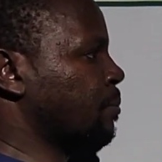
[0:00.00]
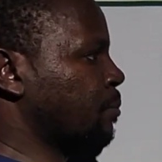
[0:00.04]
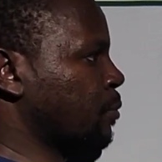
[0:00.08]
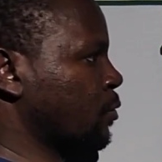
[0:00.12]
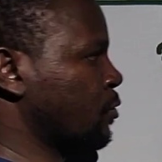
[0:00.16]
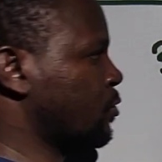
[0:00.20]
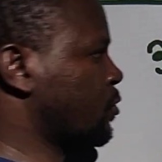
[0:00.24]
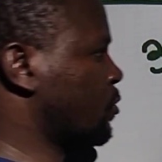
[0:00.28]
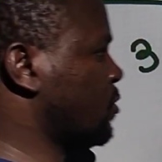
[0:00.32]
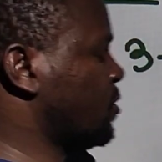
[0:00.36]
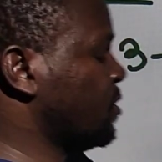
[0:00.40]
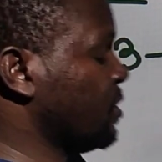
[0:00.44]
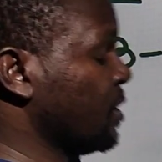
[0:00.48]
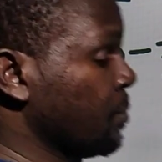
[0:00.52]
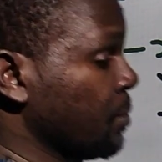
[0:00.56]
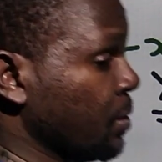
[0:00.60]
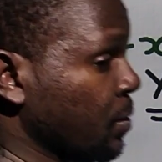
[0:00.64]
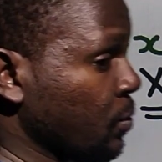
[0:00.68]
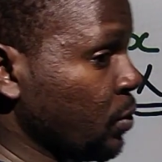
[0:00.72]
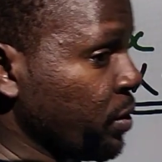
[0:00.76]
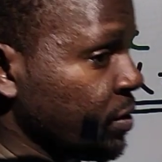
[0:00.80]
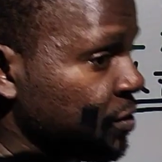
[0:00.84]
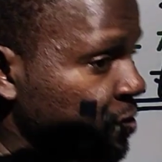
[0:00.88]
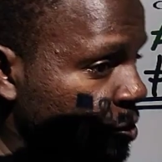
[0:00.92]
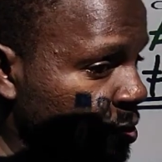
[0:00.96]
UTME
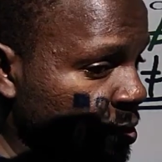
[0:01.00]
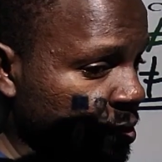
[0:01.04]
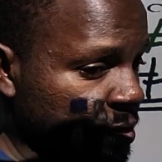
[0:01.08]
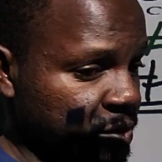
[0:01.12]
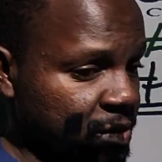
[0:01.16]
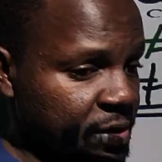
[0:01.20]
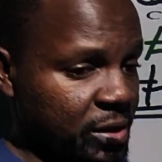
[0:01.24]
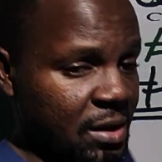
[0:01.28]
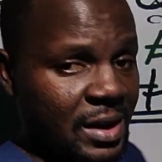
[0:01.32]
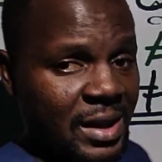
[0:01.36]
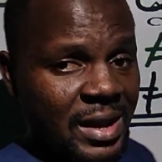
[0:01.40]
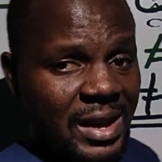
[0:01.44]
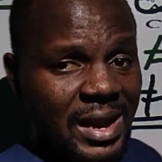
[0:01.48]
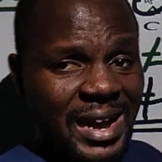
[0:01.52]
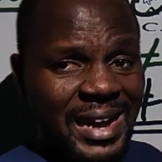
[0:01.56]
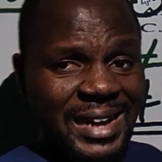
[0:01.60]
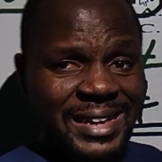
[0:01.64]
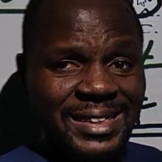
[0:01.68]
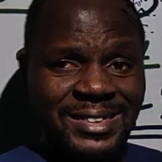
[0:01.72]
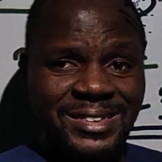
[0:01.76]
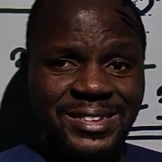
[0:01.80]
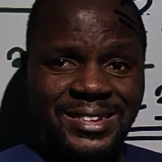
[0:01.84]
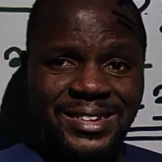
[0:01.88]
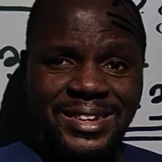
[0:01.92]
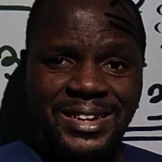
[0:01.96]
questions
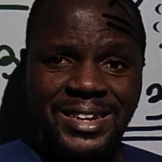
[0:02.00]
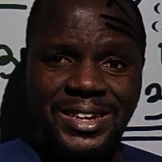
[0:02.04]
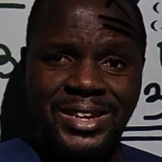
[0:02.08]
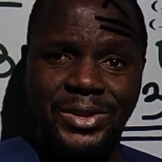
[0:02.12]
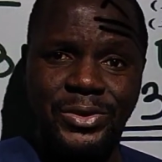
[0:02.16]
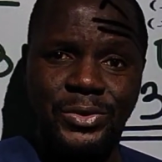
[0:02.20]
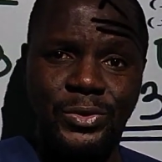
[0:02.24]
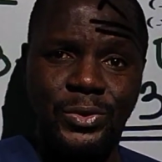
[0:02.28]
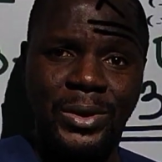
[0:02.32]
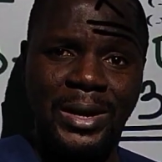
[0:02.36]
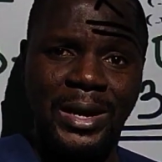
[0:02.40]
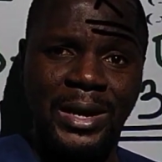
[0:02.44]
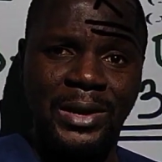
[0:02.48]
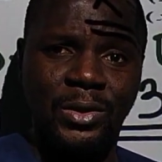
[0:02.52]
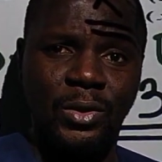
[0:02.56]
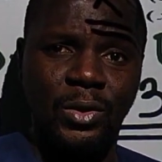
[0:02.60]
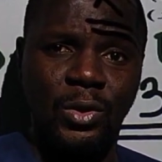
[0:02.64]
and you can